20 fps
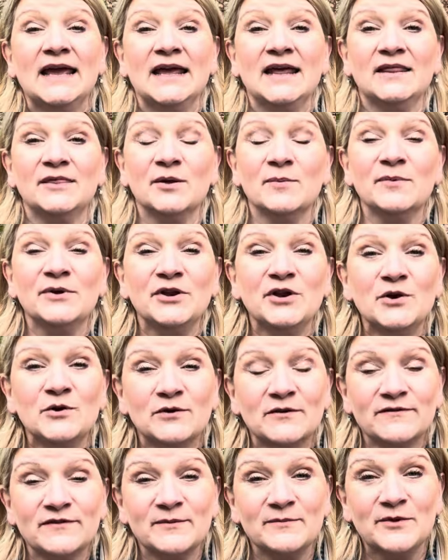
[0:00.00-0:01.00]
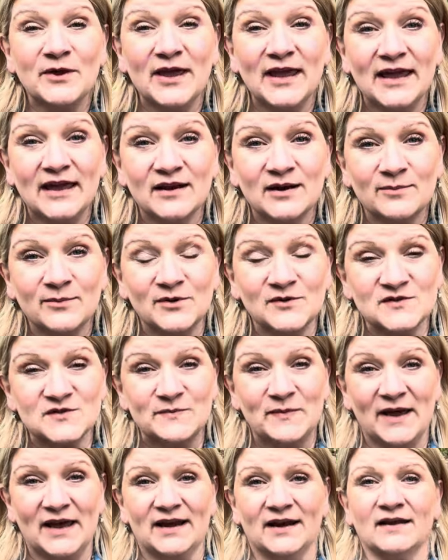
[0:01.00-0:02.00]
The manure from your animals'
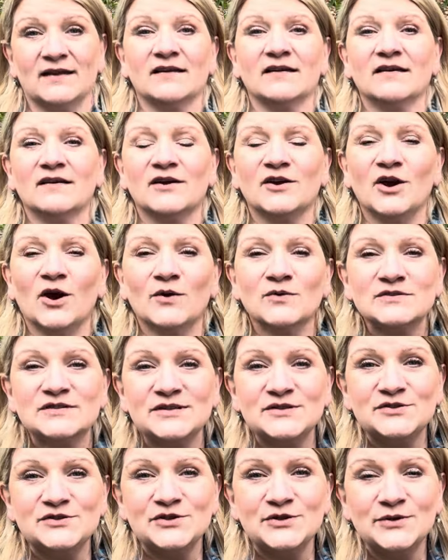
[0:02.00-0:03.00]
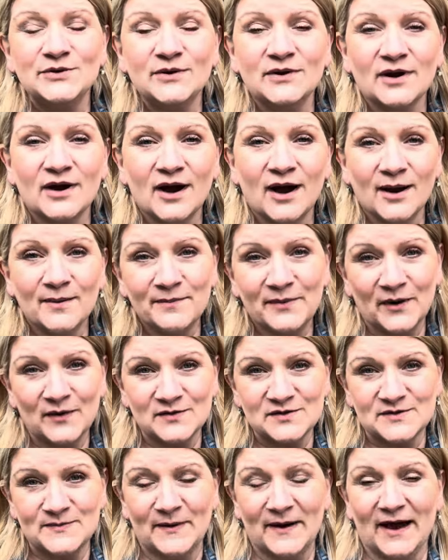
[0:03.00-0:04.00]
bedding goes into
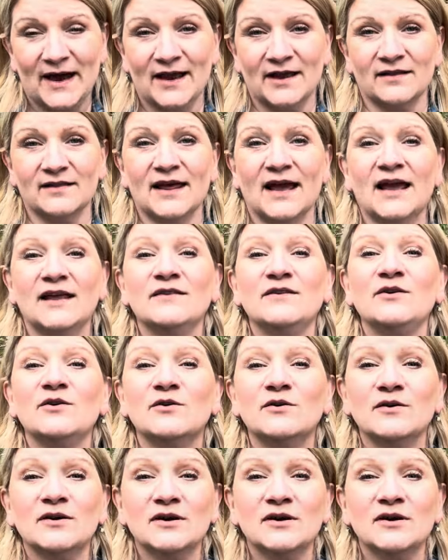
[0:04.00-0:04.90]
compost pile, and you